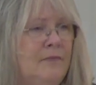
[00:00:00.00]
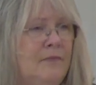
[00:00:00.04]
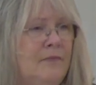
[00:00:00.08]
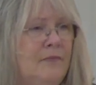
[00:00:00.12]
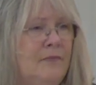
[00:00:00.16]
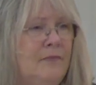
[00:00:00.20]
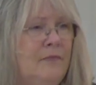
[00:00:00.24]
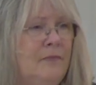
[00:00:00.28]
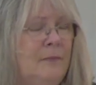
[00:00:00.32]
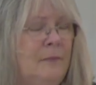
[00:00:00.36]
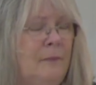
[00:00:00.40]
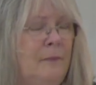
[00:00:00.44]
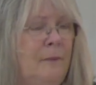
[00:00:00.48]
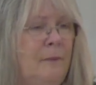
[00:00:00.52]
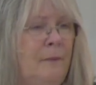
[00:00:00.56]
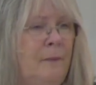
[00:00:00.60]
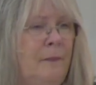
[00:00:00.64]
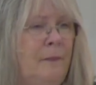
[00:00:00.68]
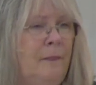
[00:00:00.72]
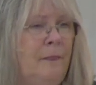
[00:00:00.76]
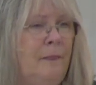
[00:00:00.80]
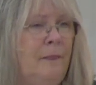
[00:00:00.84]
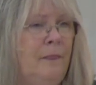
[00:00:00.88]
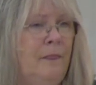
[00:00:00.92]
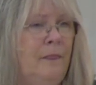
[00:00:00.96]

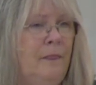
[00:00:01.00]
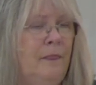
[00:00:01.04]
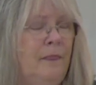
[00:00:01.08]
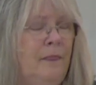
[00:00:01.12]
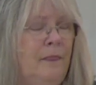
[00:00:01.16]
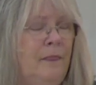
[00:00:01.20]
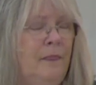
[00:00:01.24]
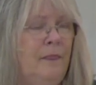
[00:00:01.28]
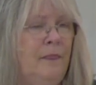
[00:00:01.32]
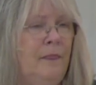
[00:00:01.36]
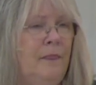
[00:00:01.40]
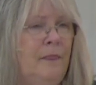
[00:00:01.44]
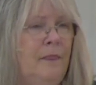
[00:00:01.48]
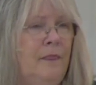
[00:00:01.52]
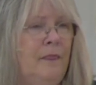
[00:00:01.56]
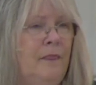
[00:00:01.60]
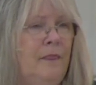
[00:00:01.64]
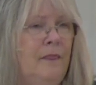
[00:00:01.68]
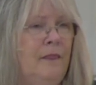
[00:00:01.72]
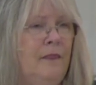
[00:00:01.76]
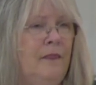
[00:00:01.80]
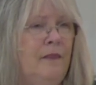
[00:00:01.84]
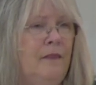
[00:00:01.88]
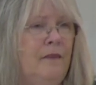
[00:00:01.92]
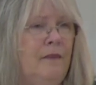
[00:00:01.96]

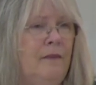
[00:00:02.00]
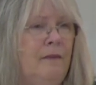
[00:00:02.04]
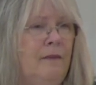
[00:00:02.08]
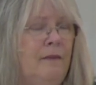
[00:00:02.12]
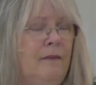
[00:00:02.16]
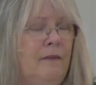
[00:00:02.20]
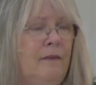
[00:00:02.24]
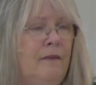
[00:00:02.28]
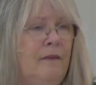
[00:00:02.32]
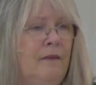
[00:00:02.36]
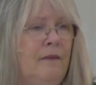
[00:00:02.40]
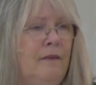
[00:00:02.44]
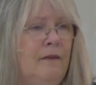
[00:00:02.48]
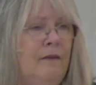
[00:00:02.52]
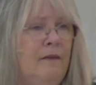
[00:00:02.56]
[no speech]